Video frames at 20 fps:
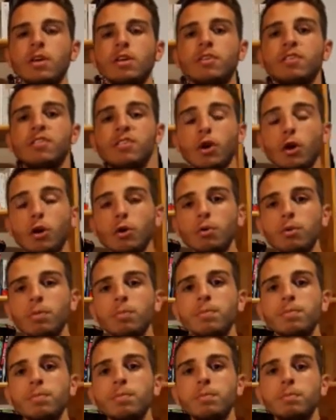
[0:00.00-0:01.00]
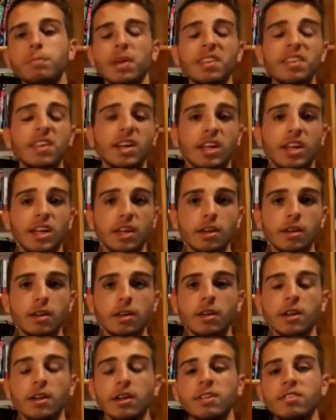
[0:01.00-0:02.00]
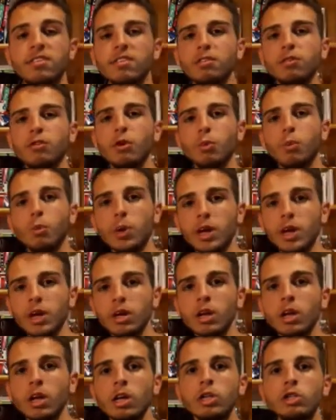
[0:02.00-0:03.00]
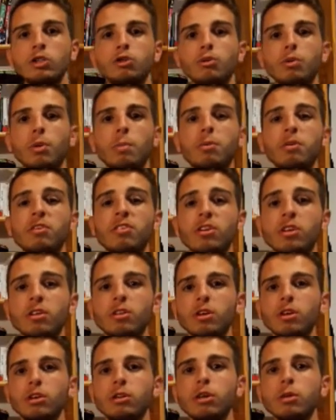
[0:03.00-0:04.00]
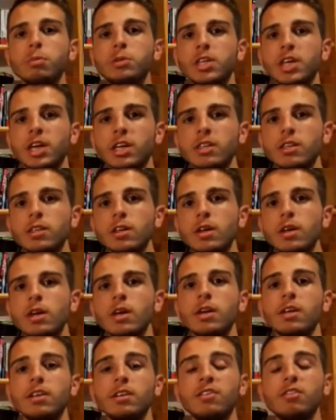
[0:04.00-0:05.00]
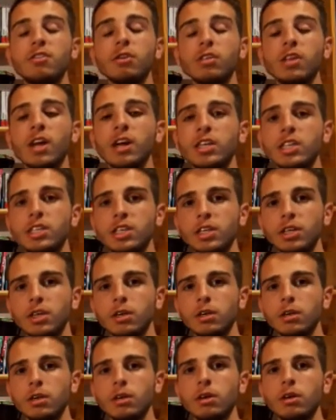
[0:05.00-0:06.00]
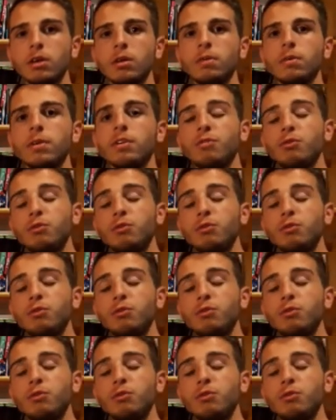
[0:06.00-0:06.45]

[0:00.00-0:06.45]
So basically, it's the will to represent an object in its totality in